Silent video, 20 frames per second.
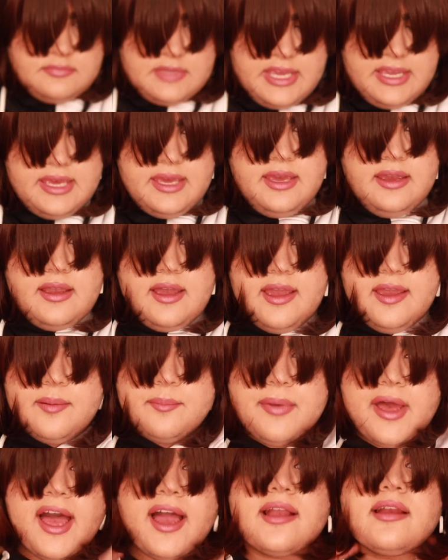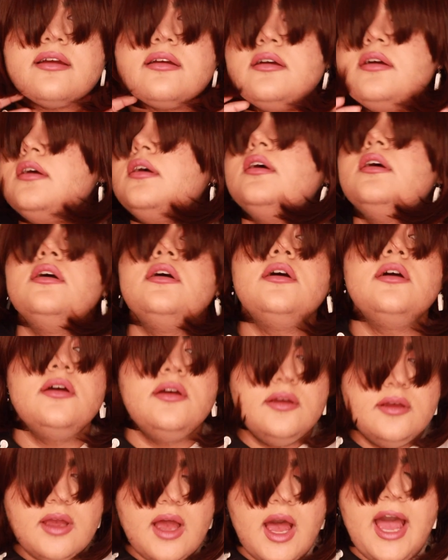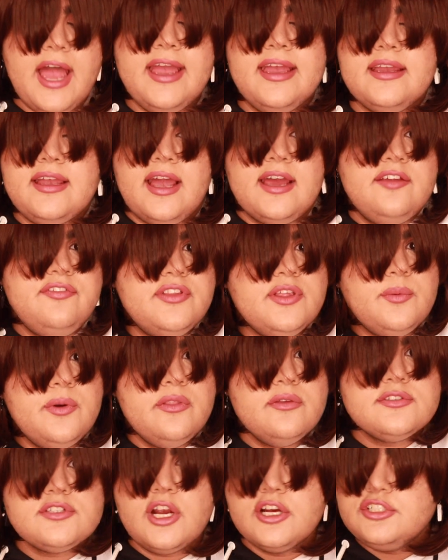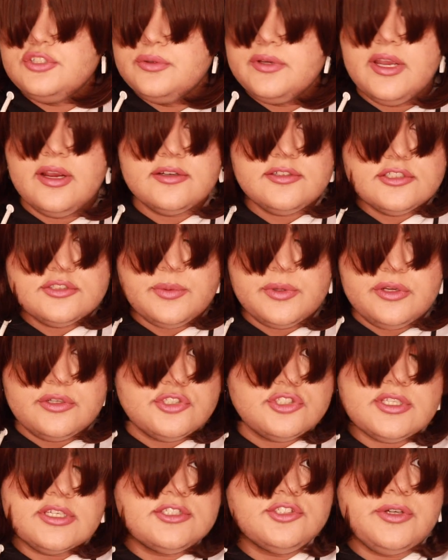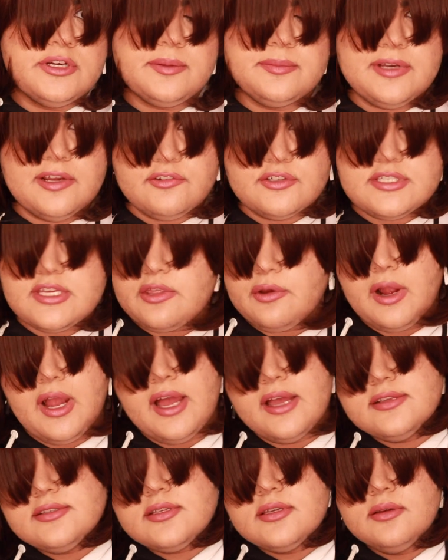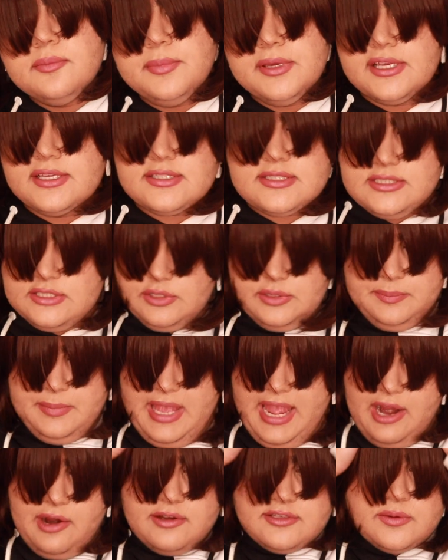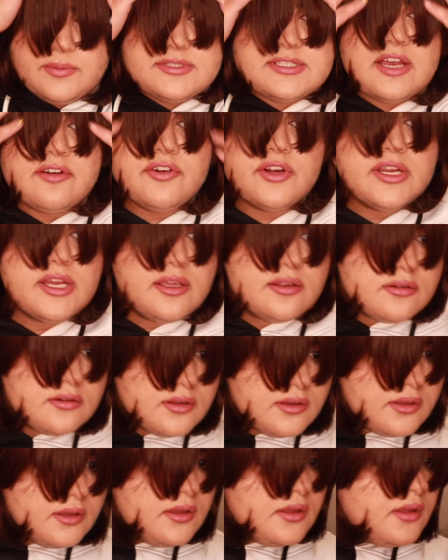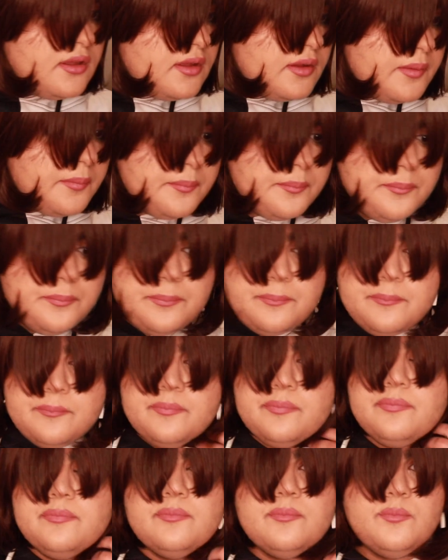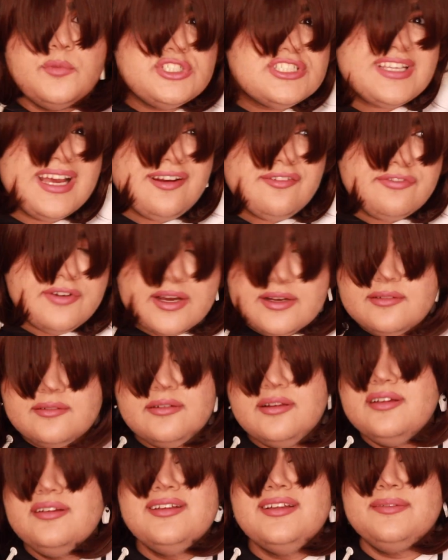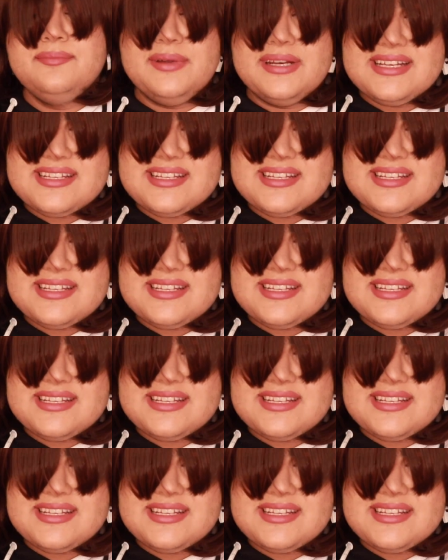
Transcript: Hey gang, I am back. I kind of feel like one of those cartoon characters where you can just like straight up never see their eyes because their hair is always covering it, which is kind of fun, but